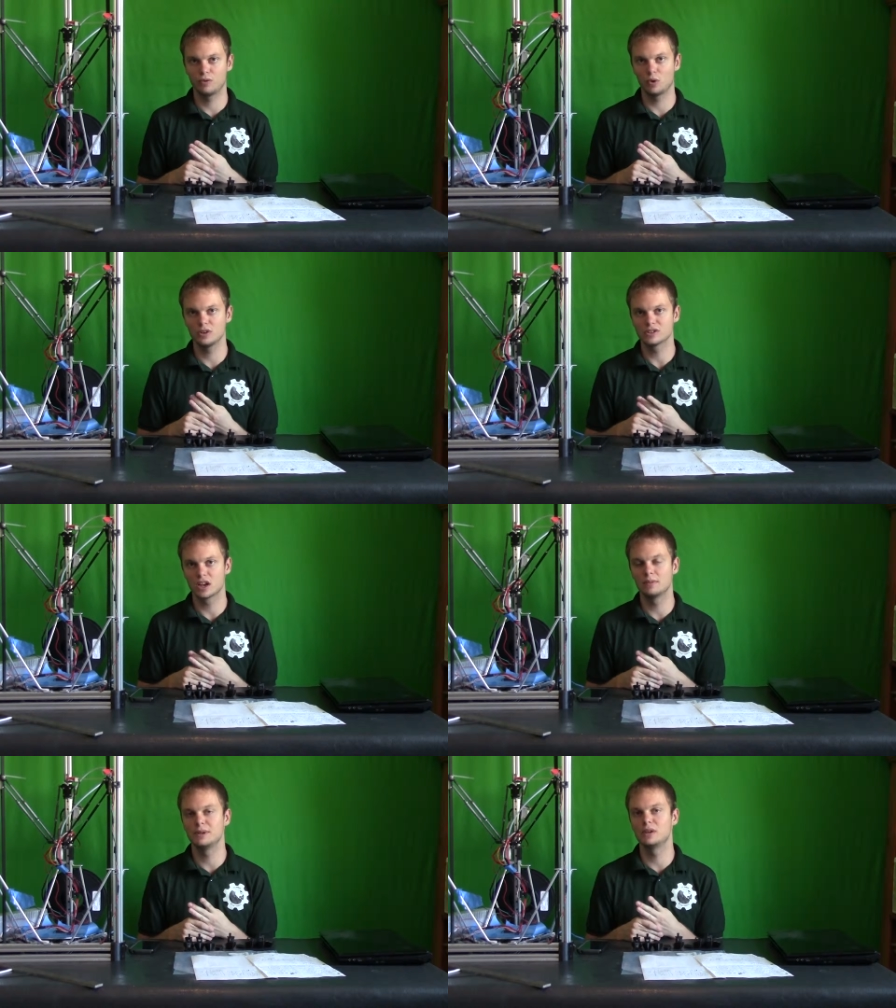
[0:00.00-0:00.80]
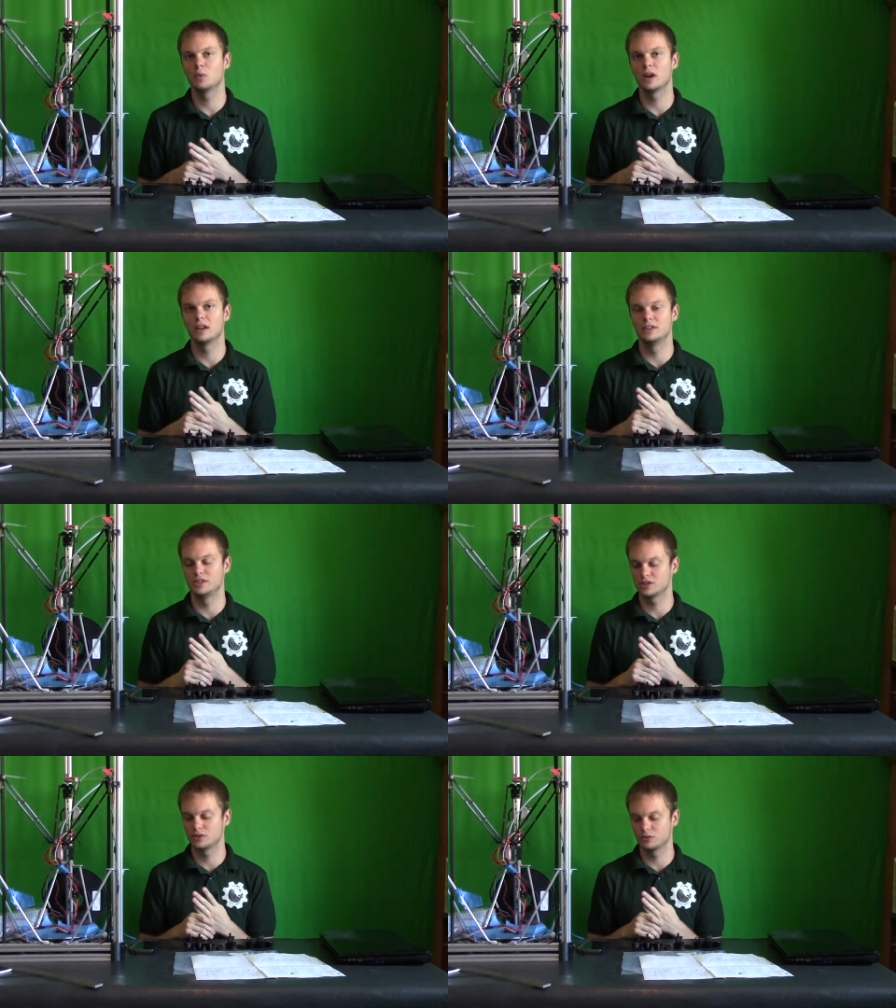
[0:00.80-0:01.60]
Four is going to be what
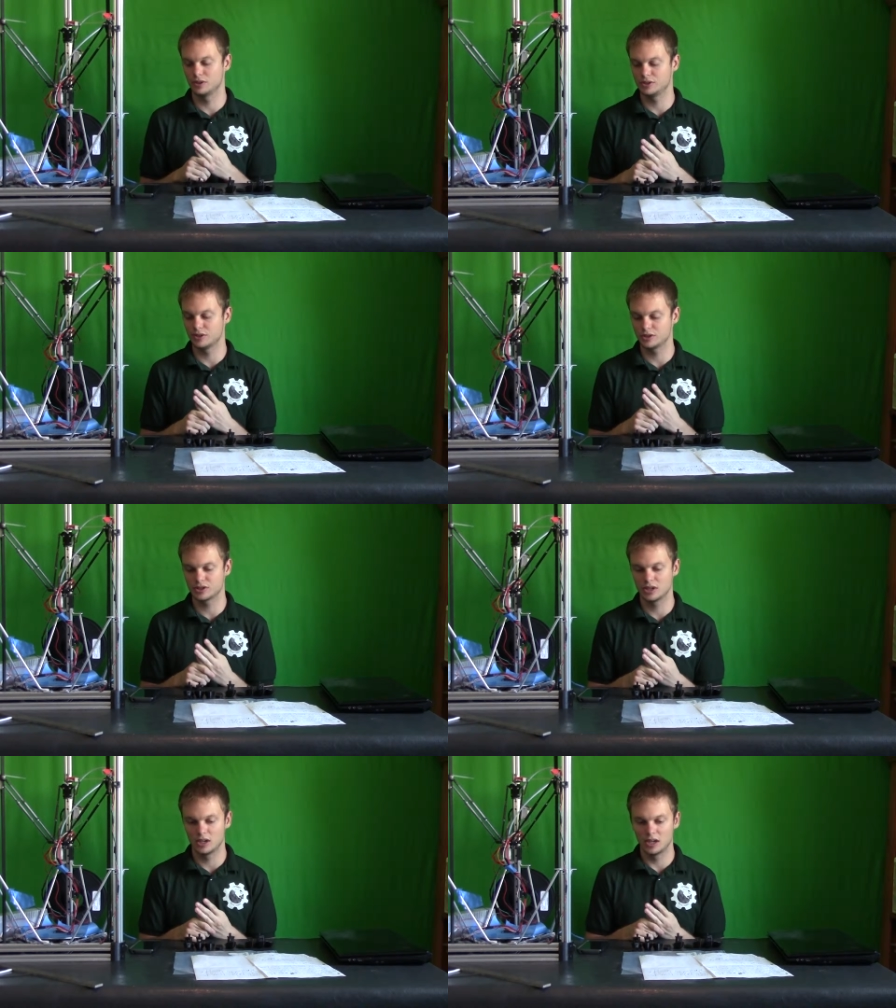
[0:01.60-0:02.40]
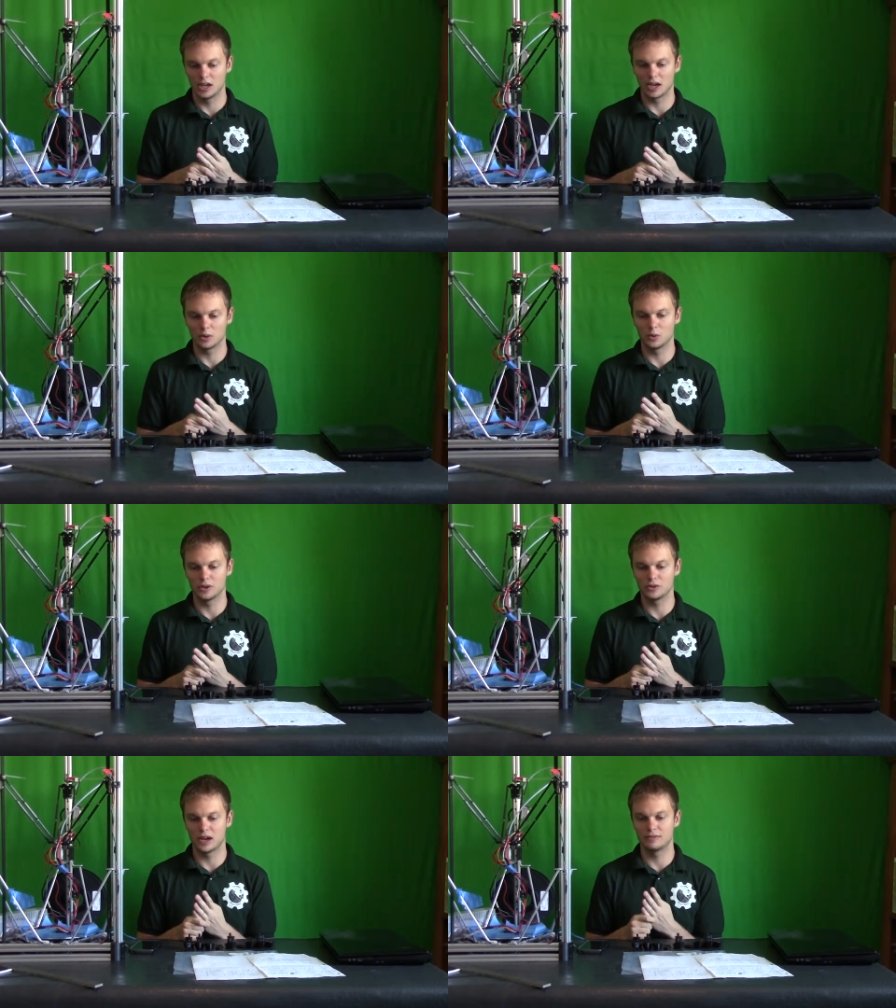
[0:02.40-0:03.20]
additional research I'm
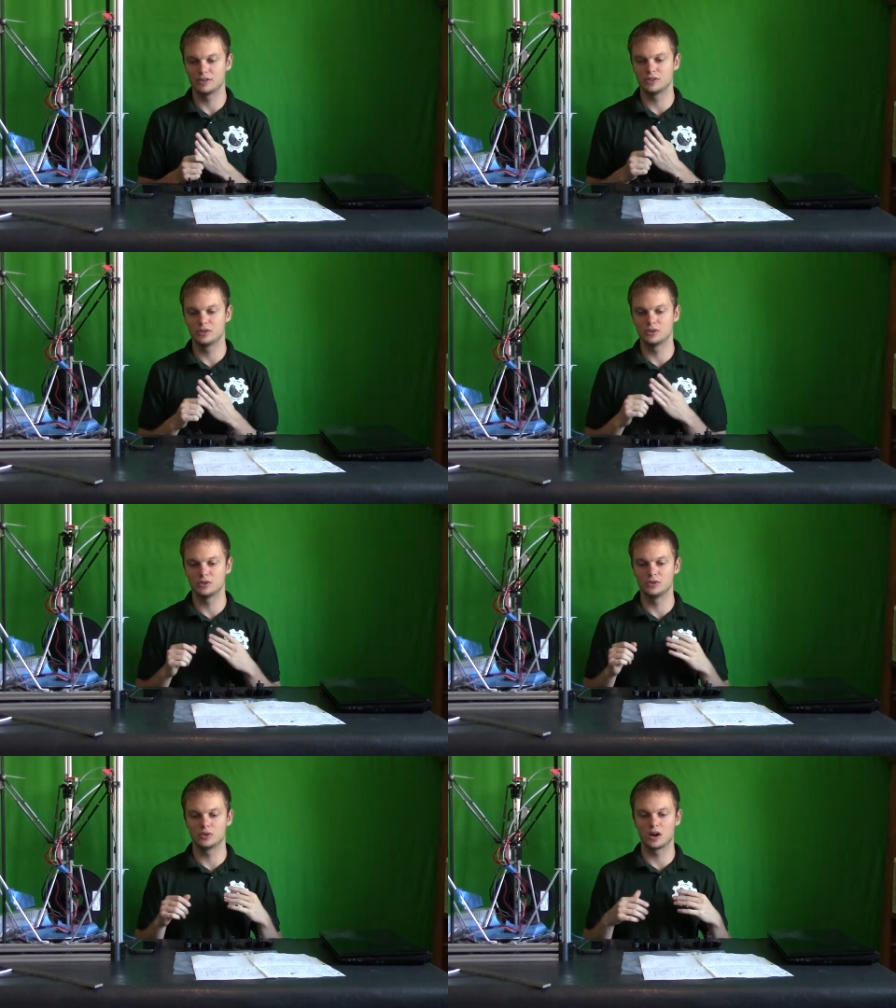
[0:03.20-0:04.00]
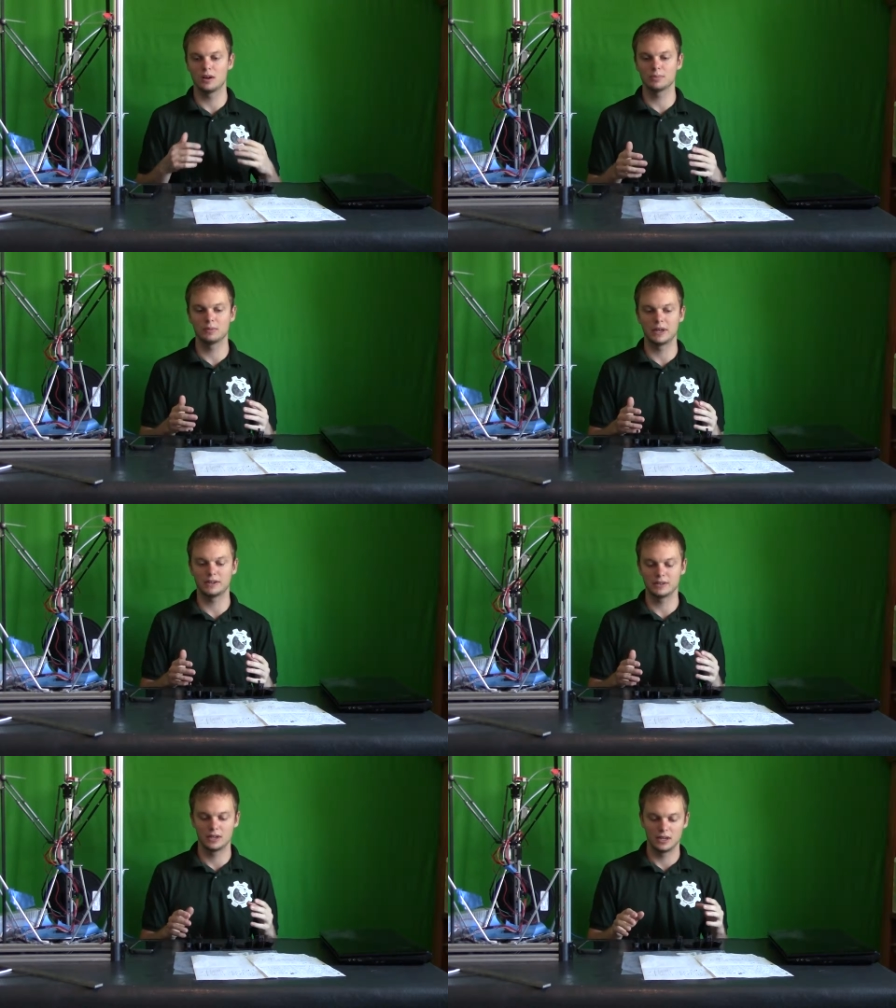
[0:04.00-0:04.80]
going to have to do to
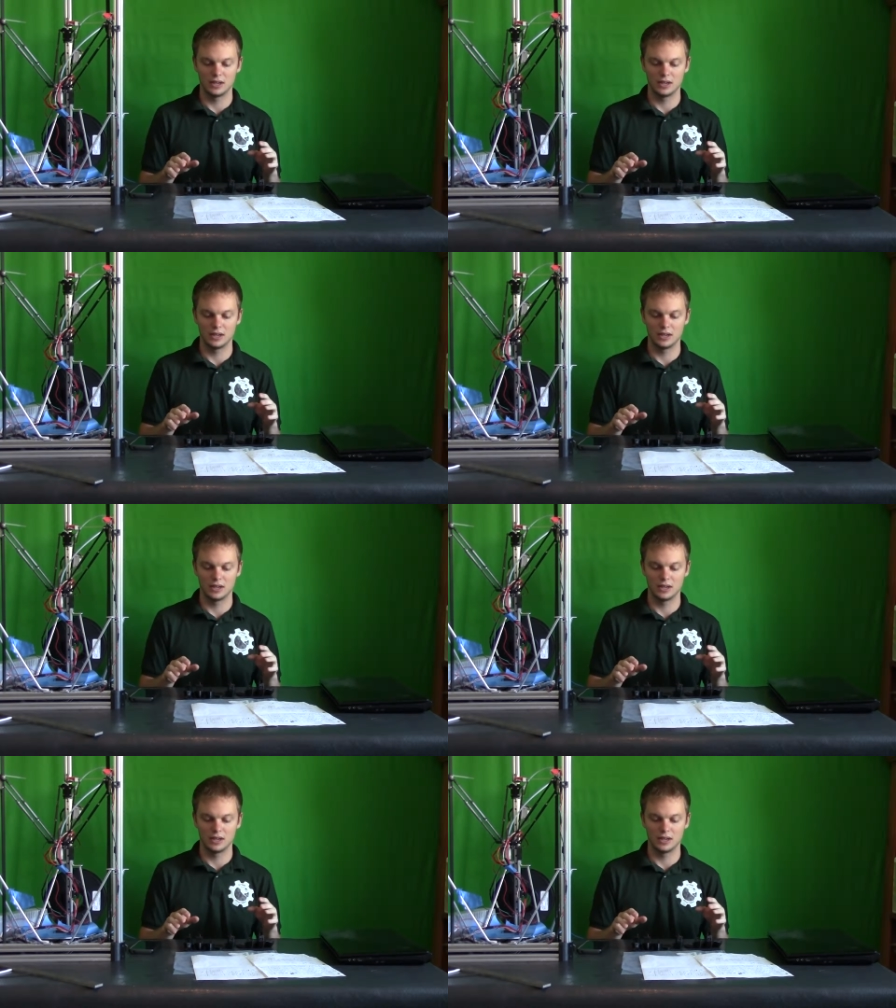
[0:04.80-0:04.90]
complement